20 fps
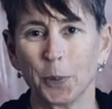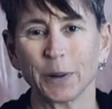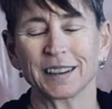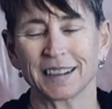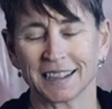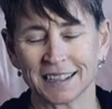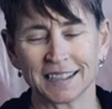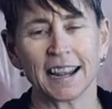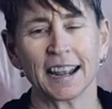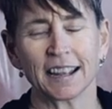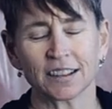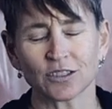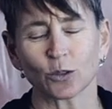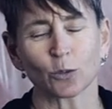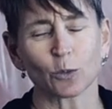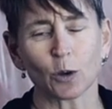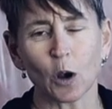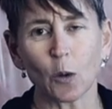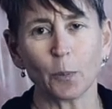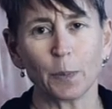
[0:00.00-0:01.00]
but to say it's
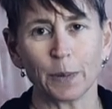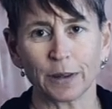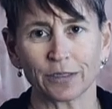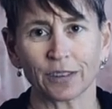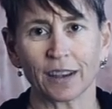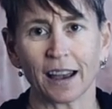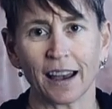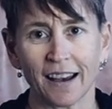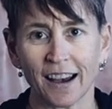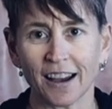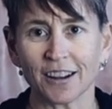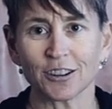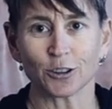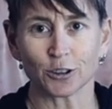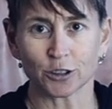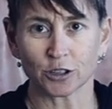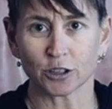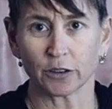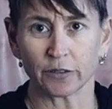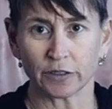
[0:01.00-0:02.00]
a rope is
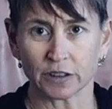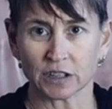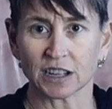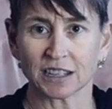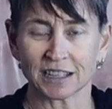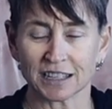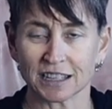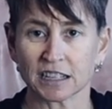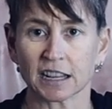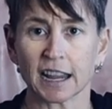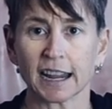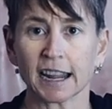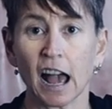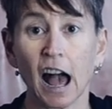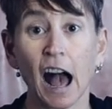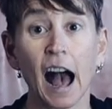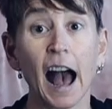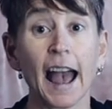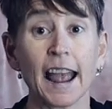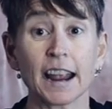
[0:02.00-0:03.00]
underservice, because it's like
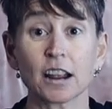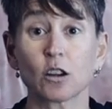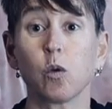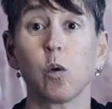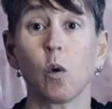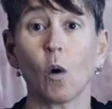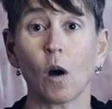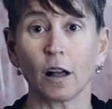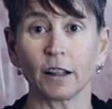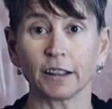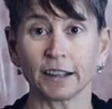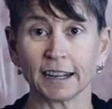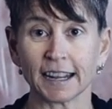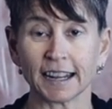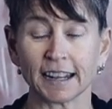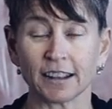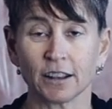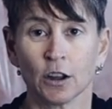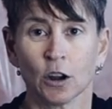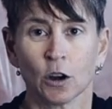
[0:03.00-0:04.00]
a high
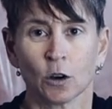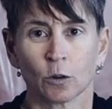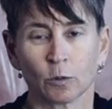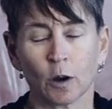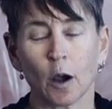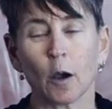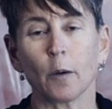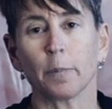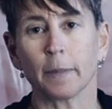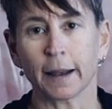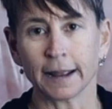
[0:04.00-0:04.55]
quality rope.